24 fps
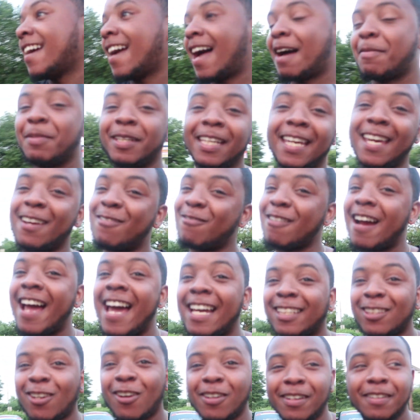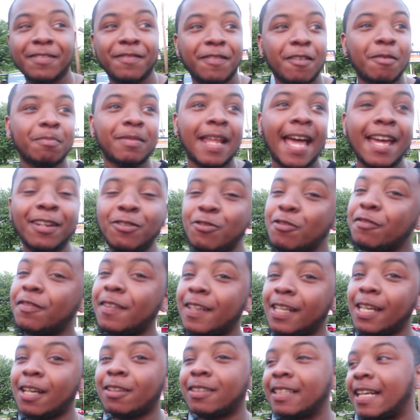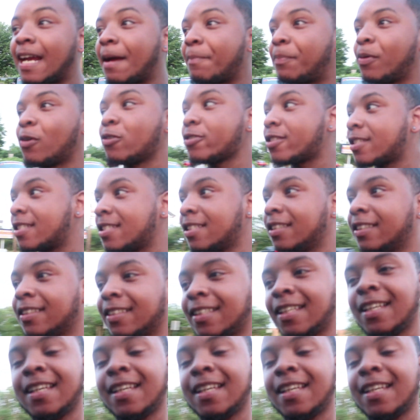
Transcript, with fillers: I've been getting ragged on it from that new video that I posted.